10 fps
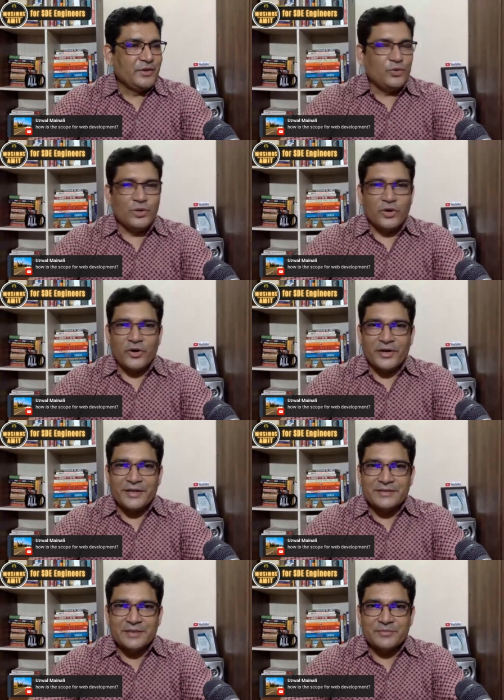You are
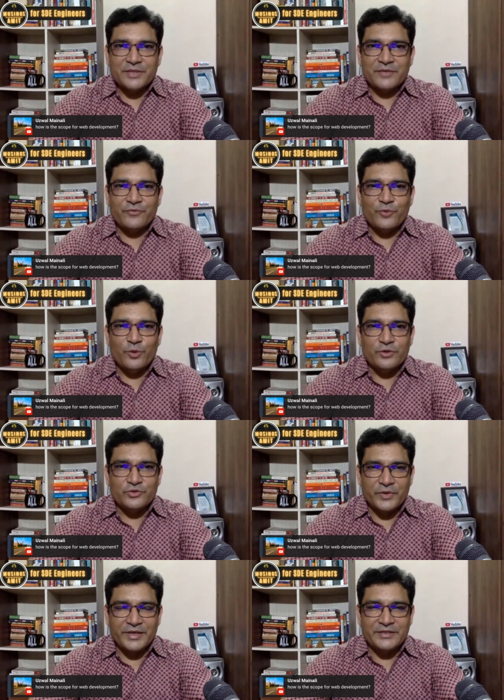ordering something, food,
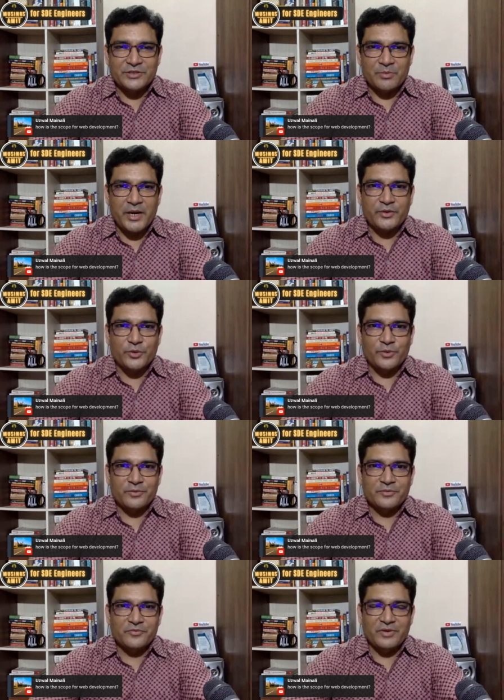Swiggy, Zomato,
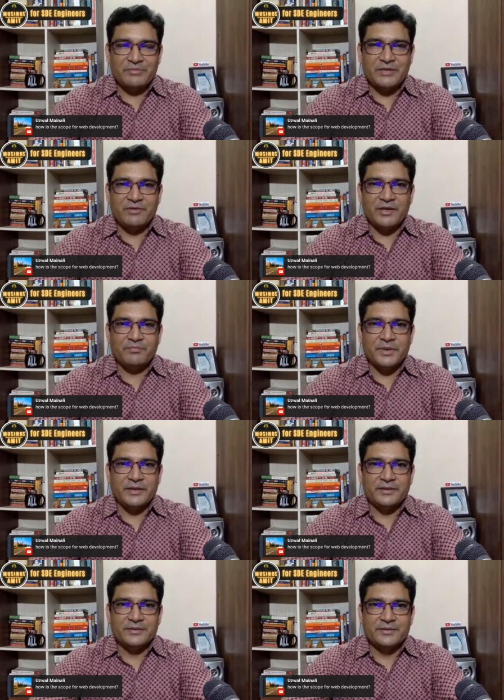web
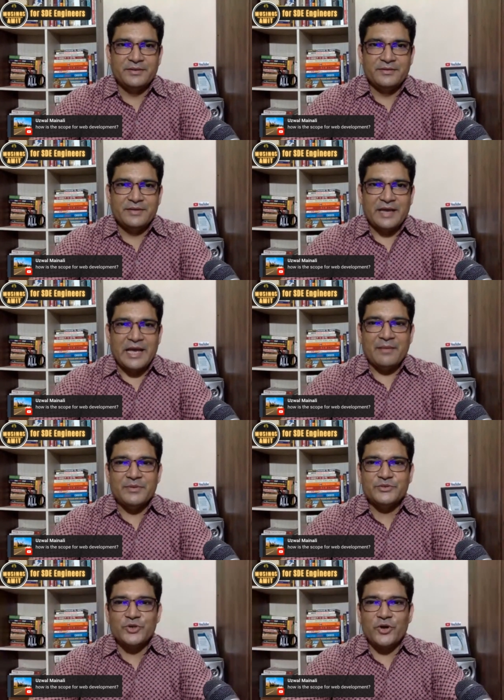development.
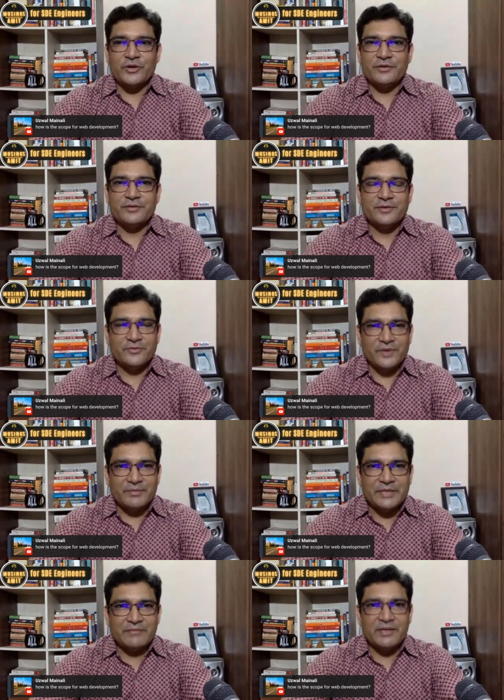Amazon,
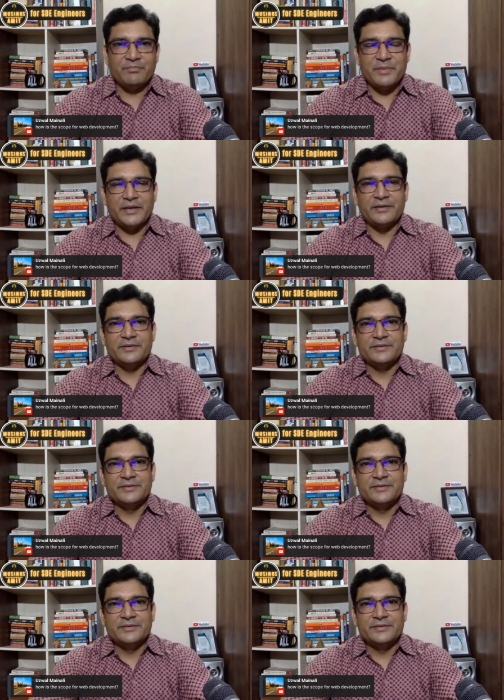web development.